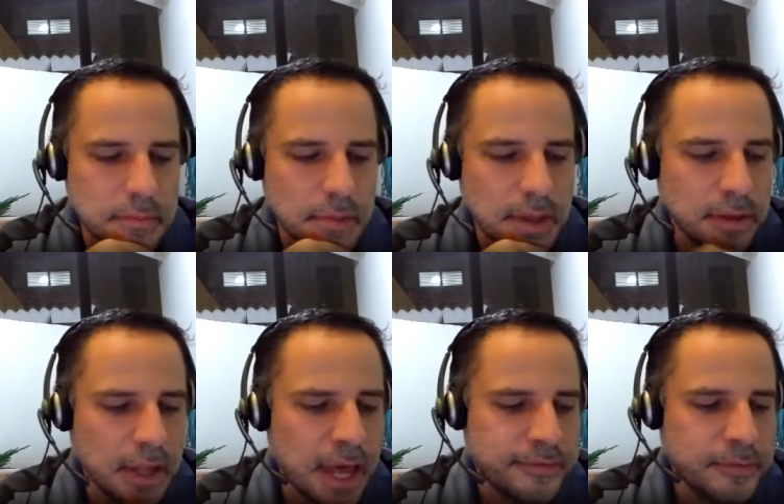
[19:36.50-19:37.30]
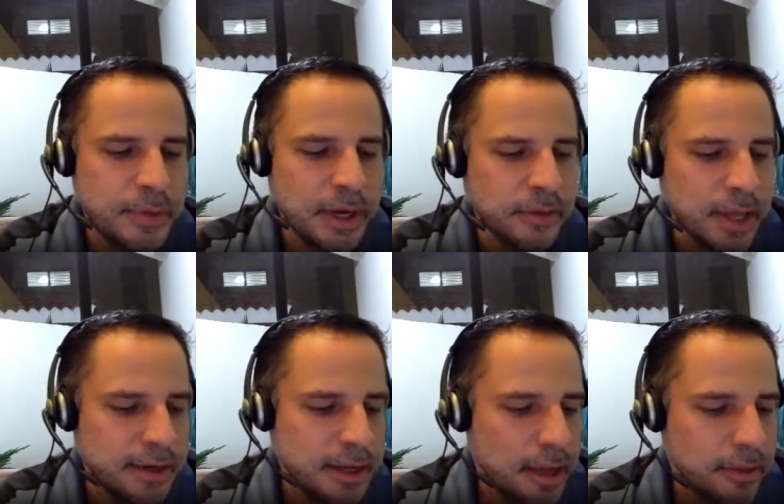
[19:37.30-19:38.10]
lot of them have been online.
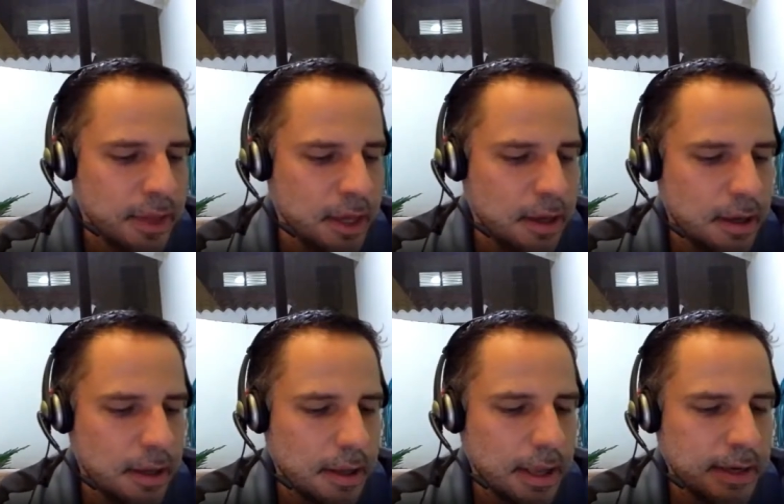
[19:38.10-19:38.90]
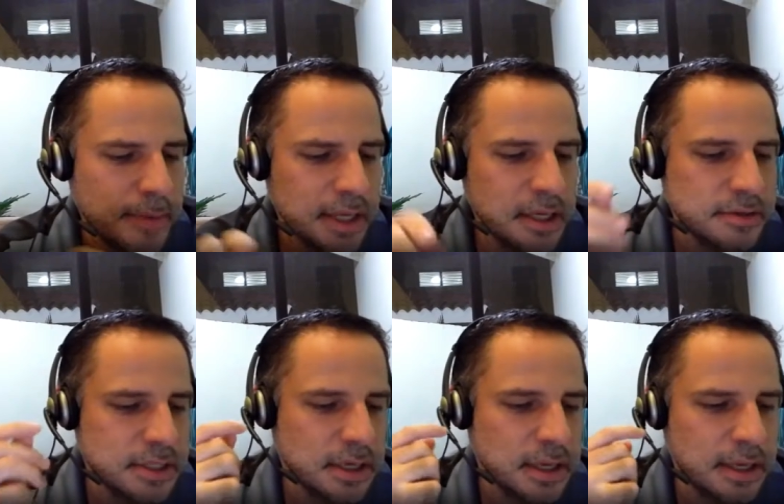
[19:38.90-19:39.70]
Anybody
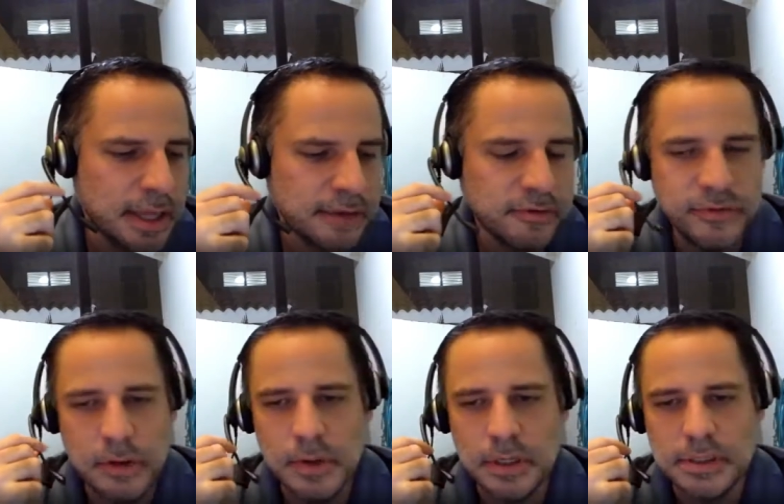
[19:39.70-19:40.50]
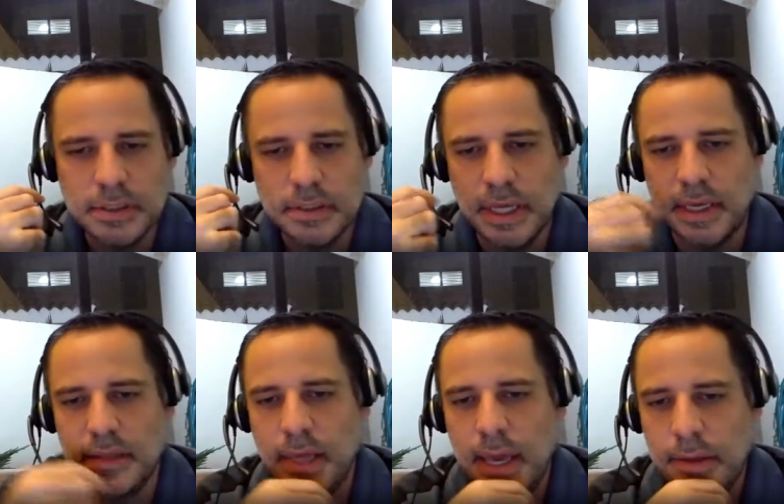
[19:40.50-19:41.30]
using any like review books, like
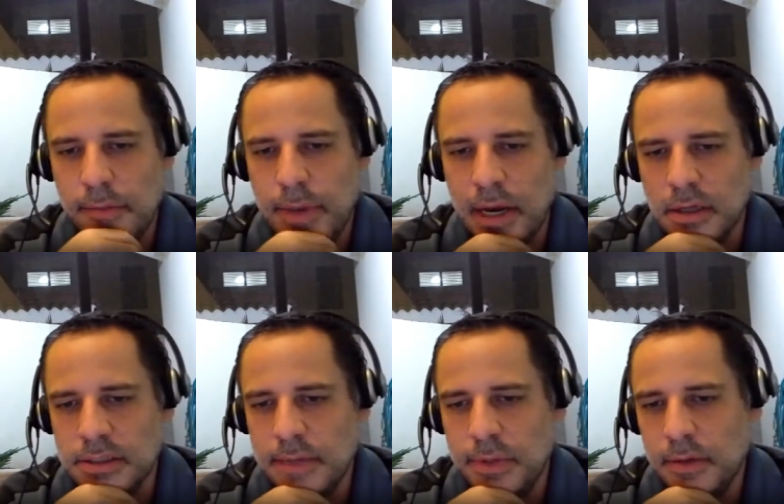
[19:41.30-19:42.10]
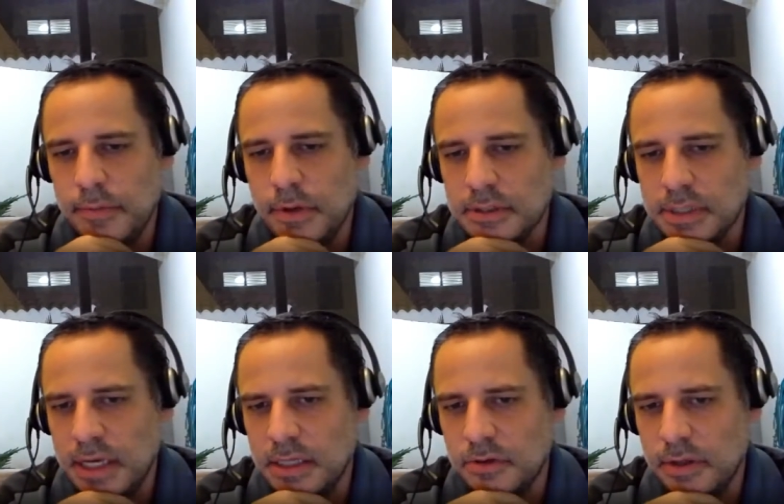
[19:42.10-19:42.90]
the Barron's AP Computer
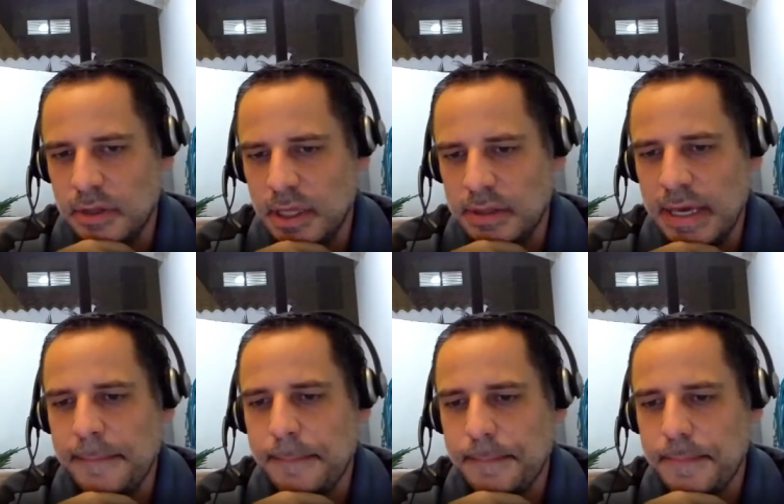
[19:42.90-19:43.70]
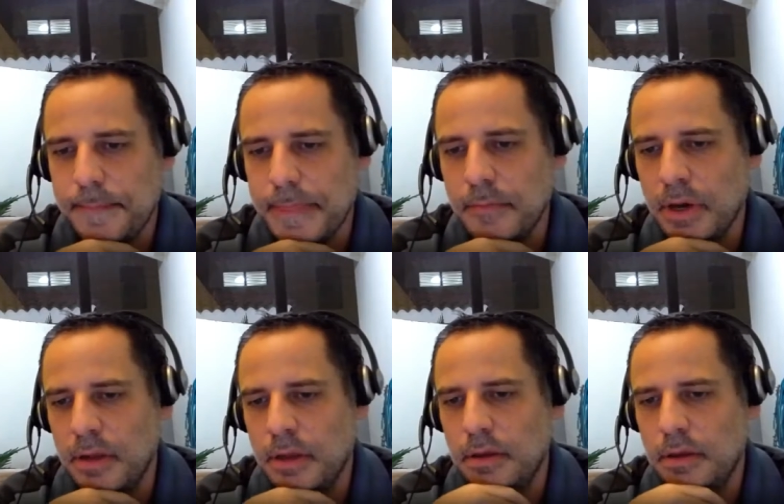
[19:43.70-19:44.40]
Science or anything like that? Anybody?